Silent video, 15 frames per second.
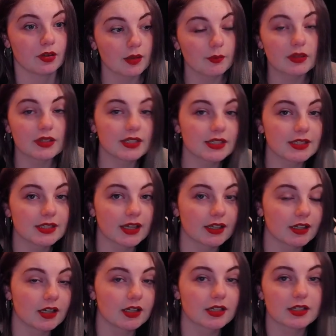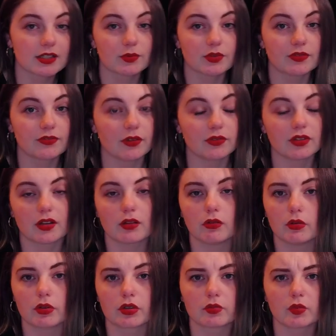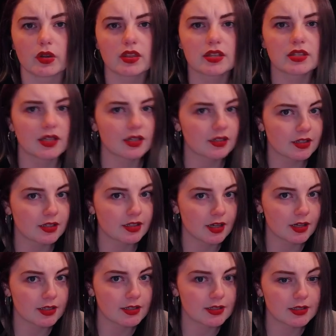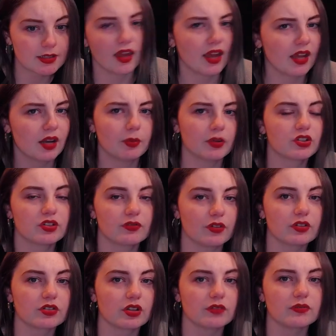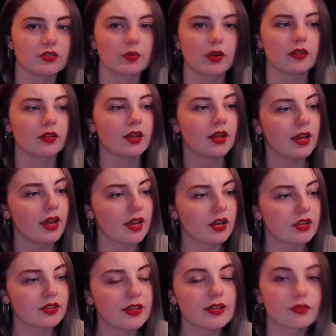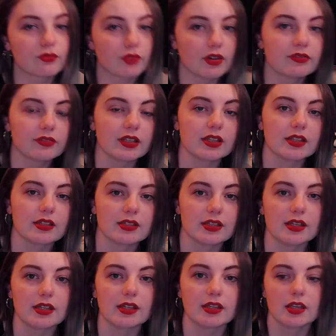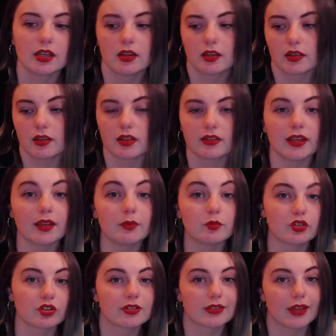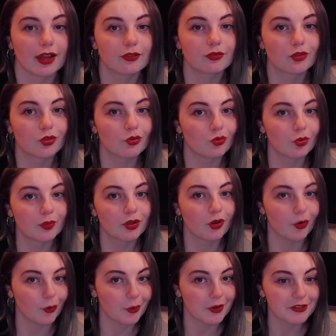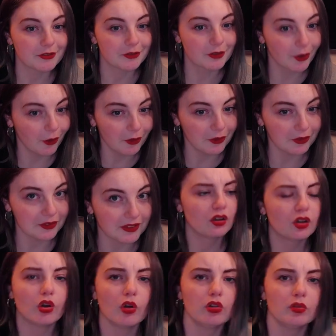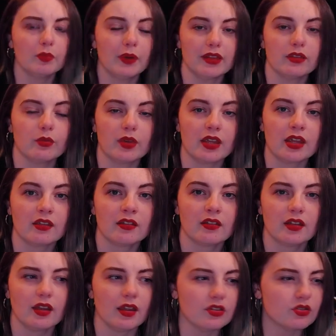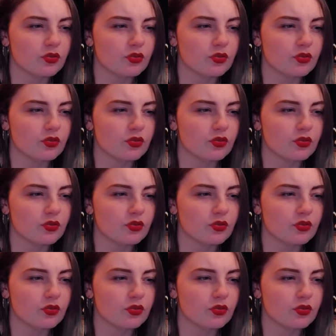But the Tintinac Carnyx was found in a hoard with six other carnyces and a bunch of other stuff as well, and it dates roughly to a time just after the Roman conquest of Gaul. Gaul, by the way, is